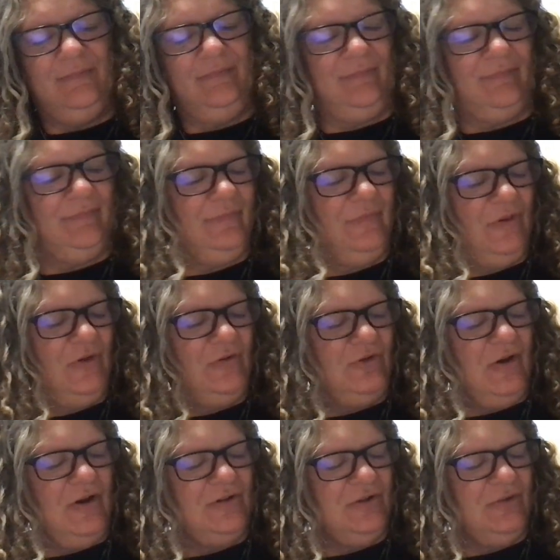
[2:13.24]
Mm,
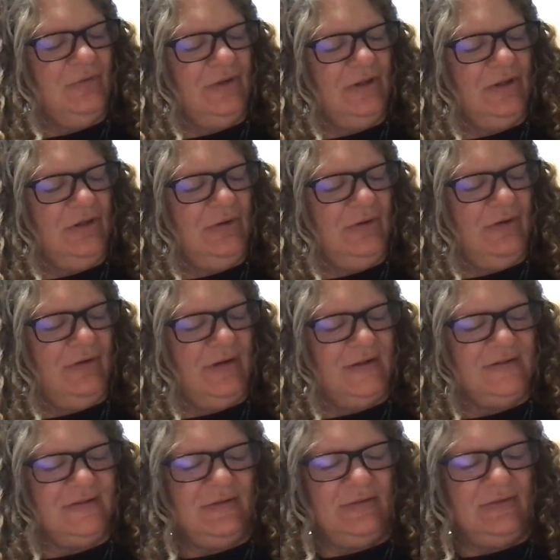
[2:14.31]
those are actually really cute
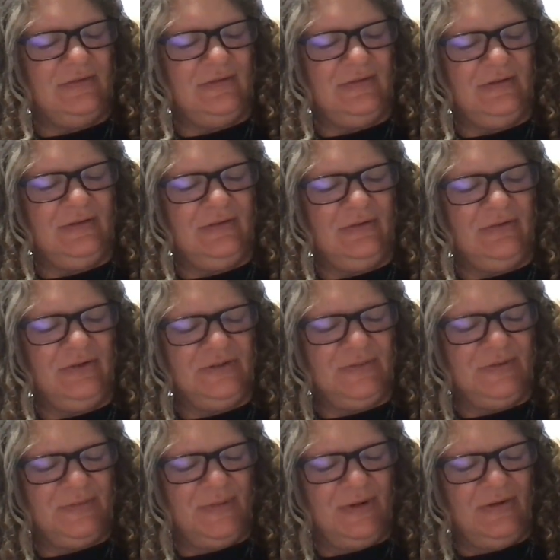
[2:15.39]
earrings, little little
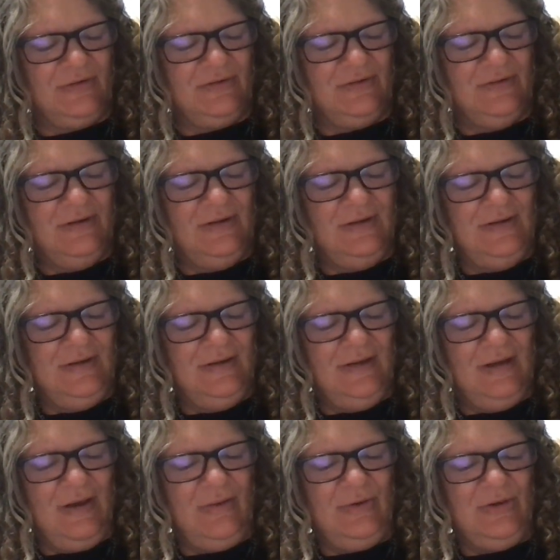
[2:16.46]
Christmas balls.
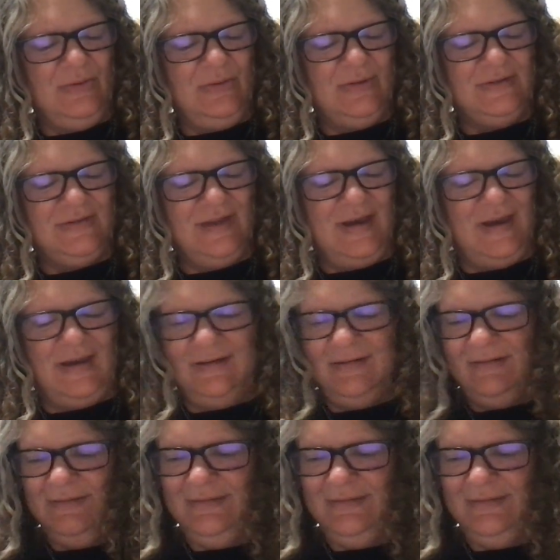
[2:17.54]
How cute is that?